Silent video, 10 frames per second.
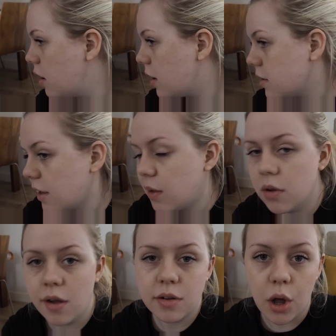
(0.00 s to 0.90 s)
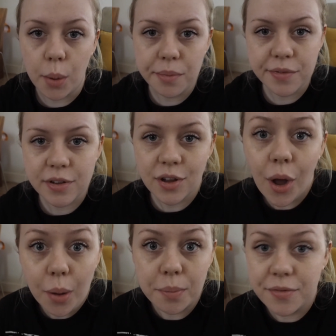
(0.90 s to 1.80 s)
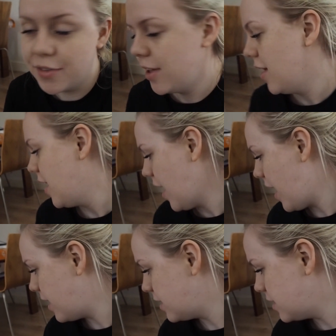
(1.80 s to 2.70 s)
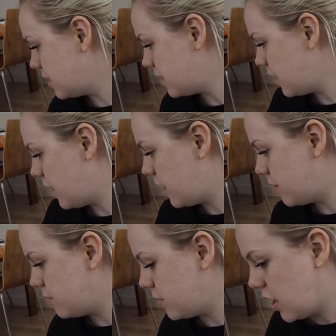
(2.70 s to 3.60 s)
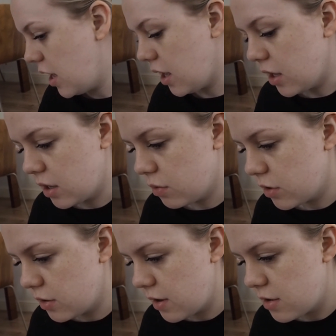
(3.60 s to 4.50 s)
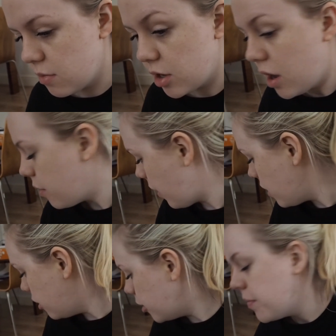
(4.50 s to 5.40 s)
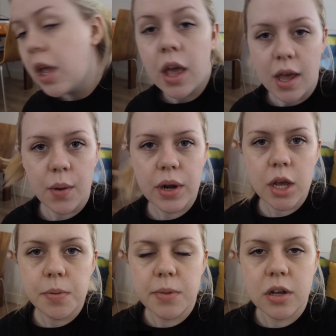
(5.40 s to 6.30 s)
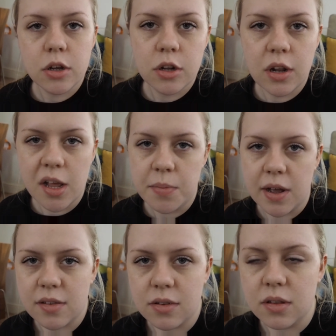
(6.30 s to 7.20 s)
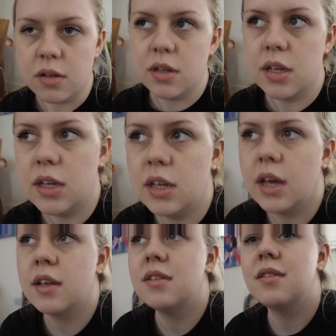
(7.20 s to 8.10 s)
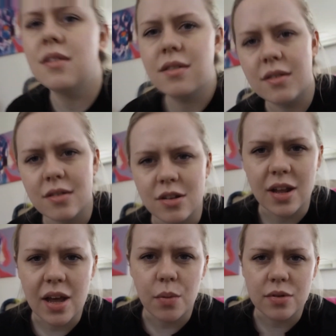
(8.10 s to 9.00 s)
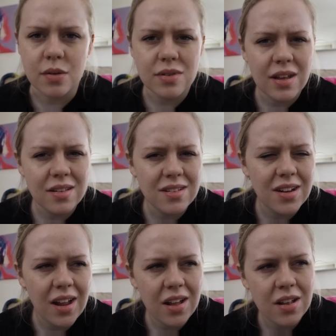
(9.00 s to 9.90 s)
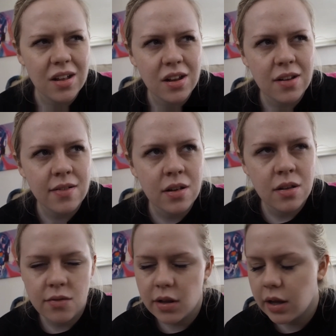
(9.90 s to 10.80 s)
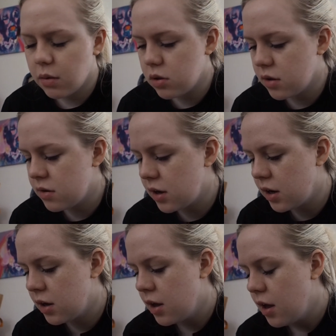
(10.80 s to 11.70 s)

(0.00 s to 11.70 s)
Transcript: I'll take you along. Obf. And yeah, I was going to say something. I know. When I opened my Coconut Lane parcel yesterday, was it? Was it yesterday? I feel like it was yesterday.